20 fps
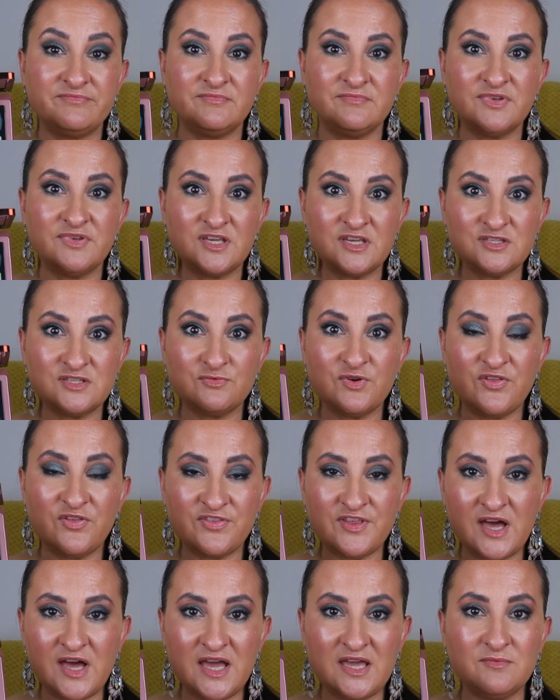because with
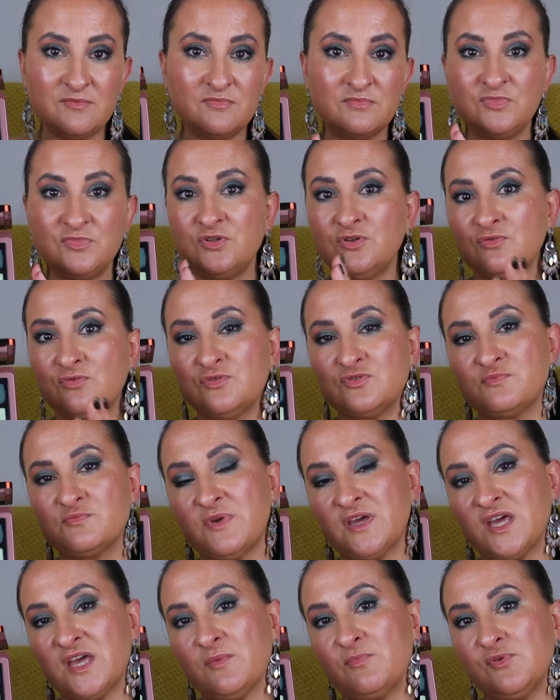time, you know, those
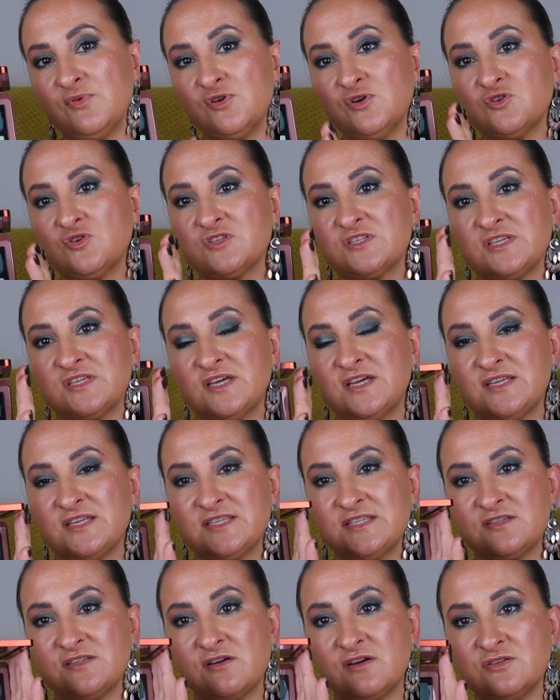makeup looks
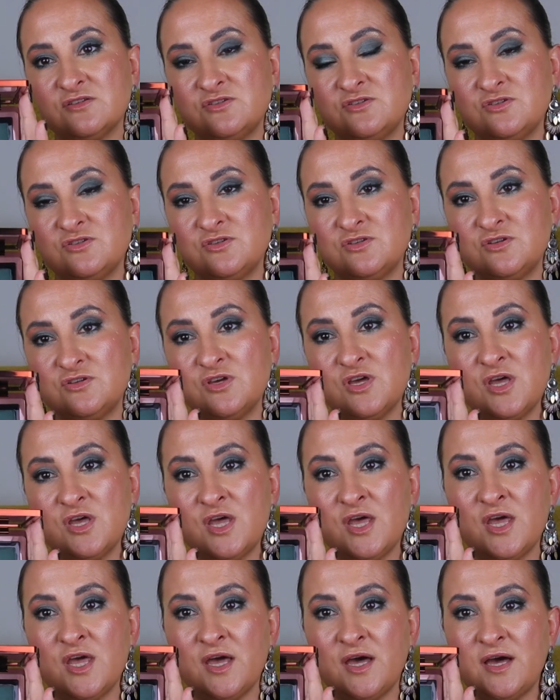start to
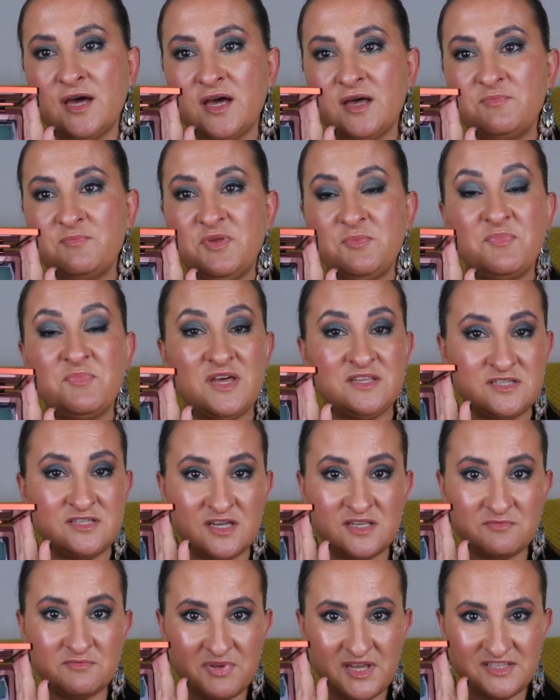be better
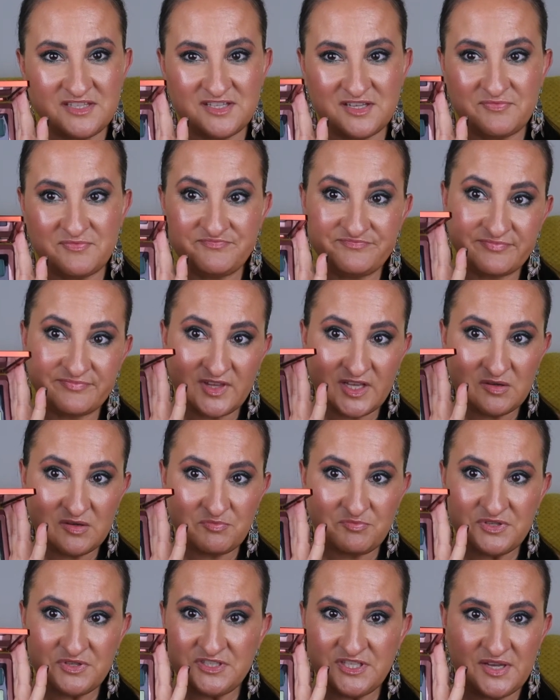and better.
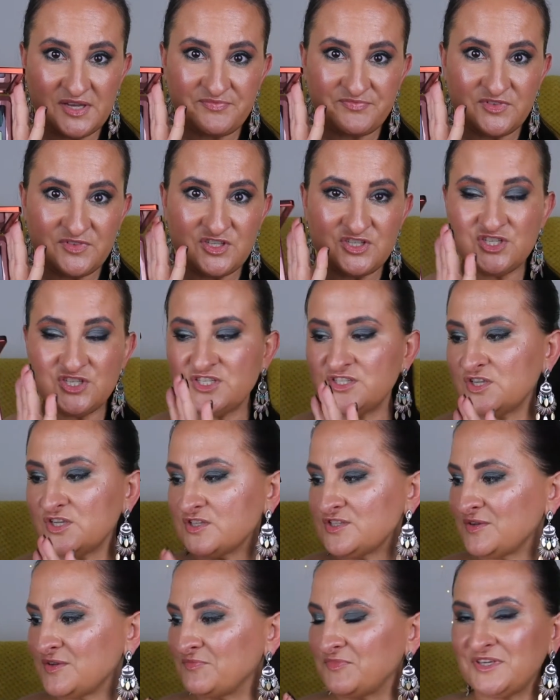But yeah, it's just not
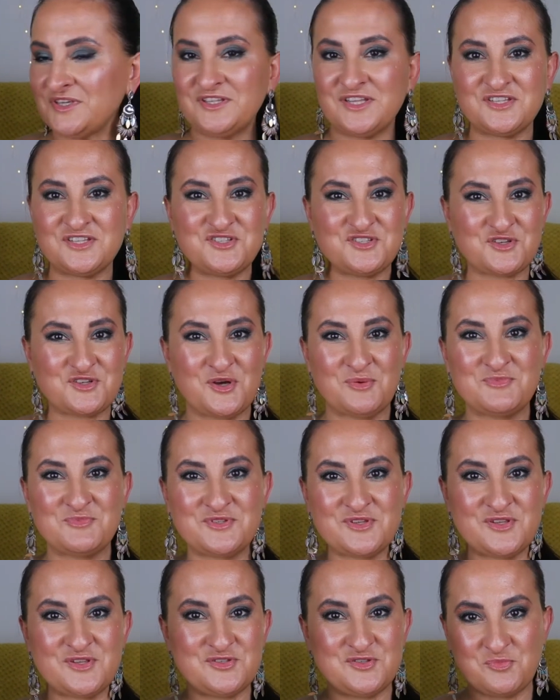something that just
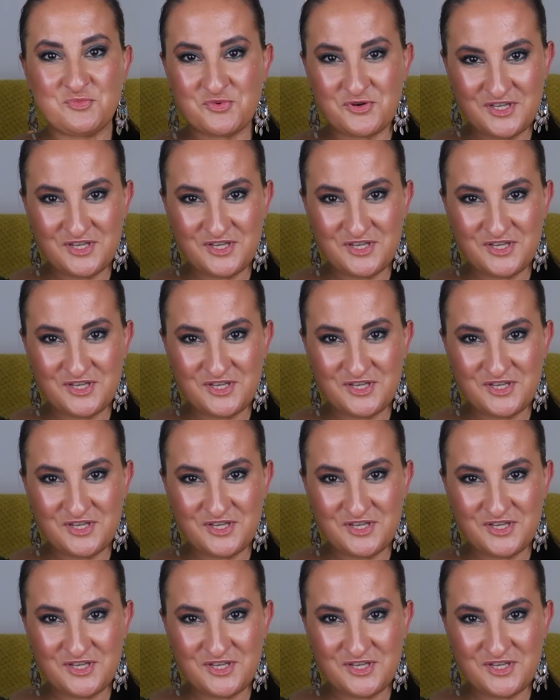comes super